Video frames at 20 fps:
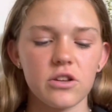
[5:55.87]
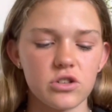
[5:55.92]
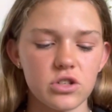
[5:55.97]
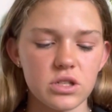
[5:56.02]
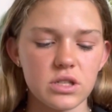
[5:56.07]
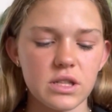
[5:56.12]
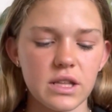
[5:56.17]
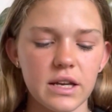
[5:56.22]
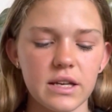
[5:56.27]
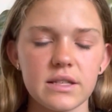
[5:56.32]
Just
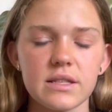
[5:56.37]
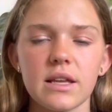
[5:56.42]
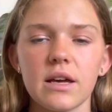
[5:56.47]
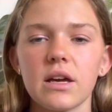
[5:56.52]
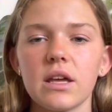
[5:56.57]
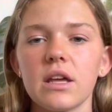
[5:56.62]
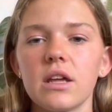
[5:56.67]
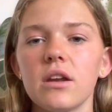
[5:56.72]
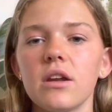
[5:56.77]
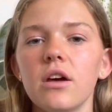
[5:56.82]
things that
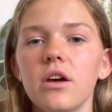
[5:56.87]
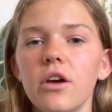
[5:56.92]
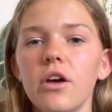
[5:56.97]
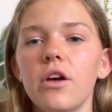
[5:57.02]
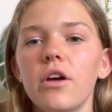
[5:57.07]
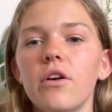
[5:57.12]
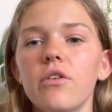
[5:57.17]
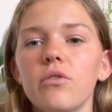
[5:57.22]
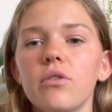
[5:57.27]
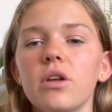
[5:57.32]
can
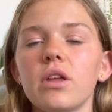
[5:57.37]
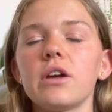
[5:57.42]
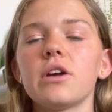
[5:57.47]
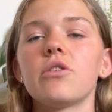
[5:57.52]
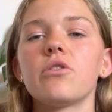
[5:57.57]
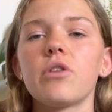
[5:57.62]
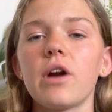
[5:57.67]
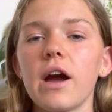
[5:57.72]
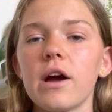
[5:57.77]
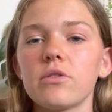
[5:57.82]
really
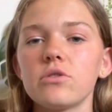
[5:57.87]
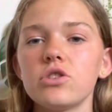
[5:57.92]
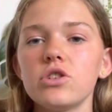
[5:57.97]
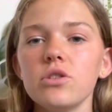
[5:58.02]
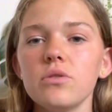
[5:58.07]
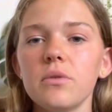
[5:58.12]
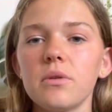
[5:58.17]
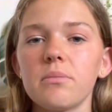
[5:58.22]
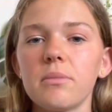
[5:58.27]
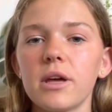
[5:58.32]
ground
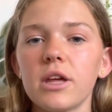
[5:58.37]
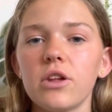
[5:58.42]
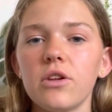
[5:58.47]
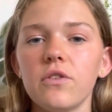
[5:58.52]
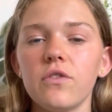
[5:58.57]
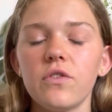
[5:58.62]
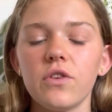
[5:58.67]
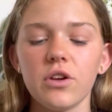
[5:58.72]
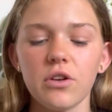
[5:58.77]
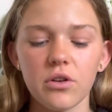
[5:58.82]
you and make you
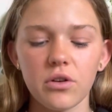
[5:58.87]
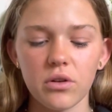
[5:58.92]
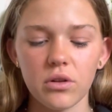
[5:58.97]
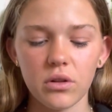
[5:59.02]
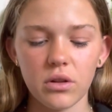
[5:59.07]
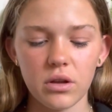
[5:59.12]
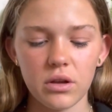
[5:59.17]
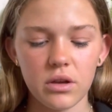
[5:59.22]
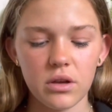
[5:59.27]
feel